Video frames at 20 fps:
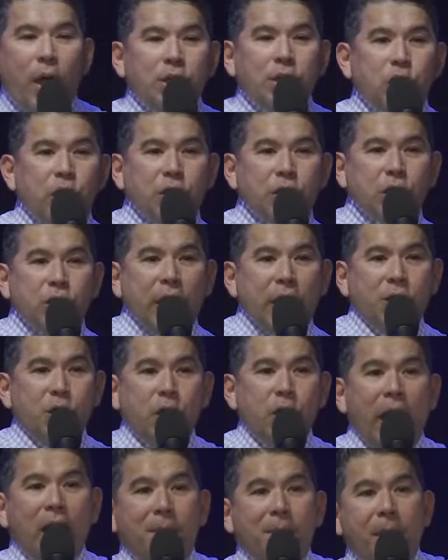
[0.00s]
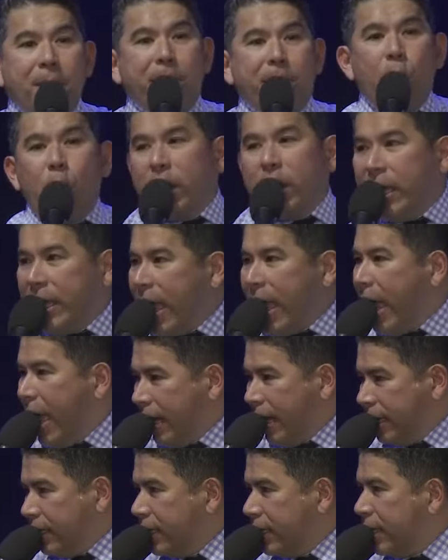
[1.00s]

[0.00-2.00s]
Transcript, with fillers: Jesus said you got to be born again.